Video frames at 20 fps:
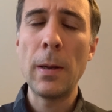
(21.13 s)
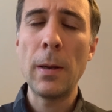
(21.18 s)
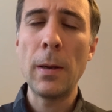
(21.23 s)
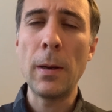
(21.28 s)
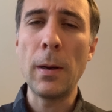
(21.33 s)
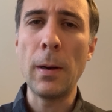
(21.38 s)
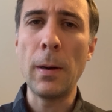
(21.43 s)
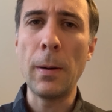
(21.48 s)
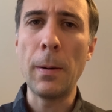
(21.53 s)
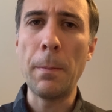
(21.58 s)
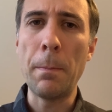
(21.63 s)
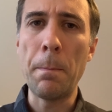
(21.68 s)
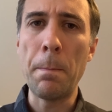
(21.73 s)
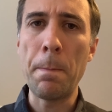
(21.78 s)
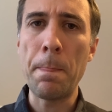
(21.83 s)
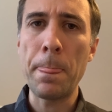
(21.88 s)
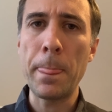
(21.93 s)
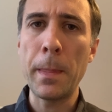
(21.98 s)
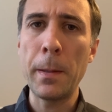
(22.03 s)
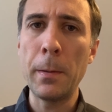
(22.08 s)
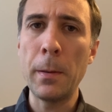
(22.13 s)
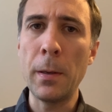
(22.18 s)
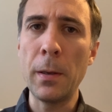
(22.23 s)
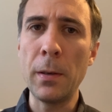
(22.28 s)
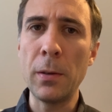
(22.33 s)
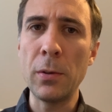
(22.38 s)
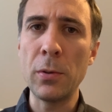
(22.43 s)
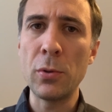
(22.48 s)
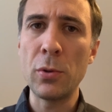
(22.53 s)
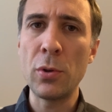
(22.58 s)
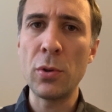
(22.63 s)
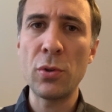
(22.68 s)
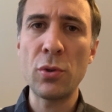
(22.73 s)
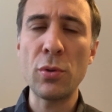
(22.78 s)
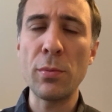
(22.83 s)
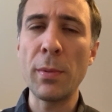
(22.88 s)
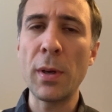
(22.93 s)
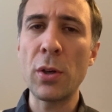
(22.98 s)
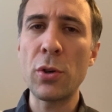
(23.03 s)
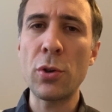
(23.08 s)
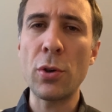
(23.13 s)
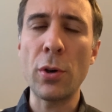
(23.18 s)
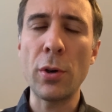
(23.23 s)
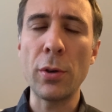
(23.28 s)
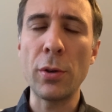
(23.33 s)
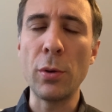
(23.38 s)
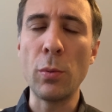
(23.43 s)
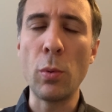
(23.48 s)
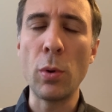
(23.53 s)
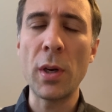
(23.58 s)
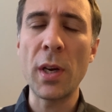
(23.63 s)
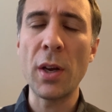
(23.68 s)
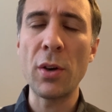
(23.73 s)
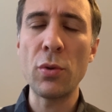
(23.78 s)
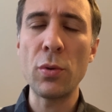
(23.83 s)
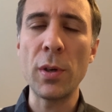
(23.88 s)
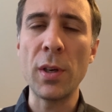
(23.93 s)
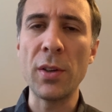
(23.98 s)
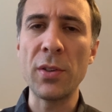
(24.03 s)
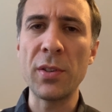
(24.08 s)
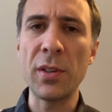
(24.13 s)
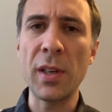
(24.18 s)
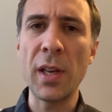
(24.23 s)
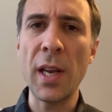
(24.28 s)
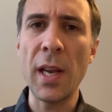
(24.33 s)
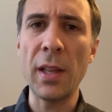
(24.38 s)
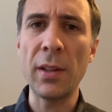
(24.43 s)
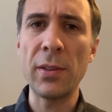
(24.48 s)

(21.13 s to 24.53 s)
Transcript: and just to make sure the whole country doesn't